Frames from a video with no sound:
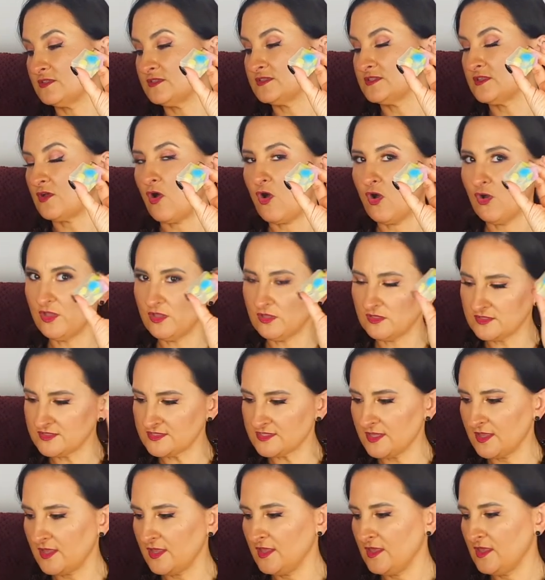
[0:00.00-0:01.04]
oils
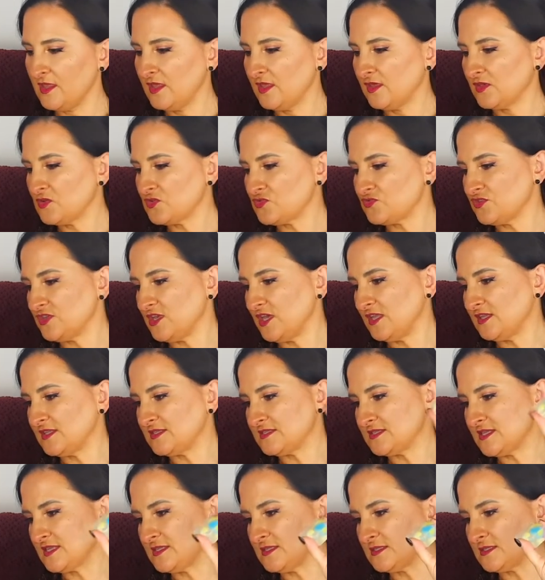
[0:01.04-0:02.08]
create
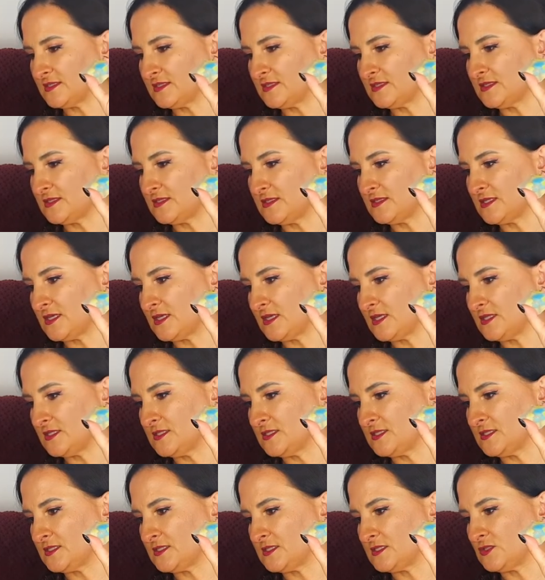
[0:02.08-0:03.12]
scented
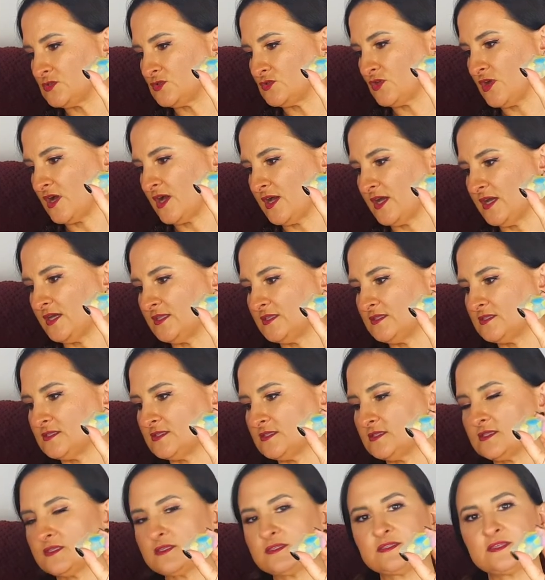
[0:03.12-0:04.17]
suds to
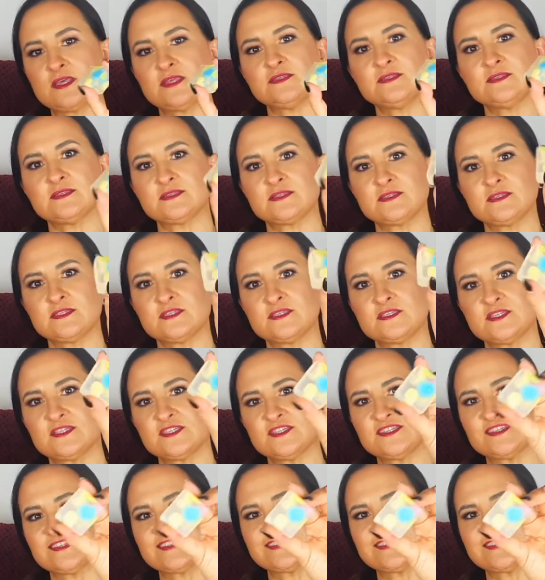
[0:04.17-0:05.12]
heighten the senses.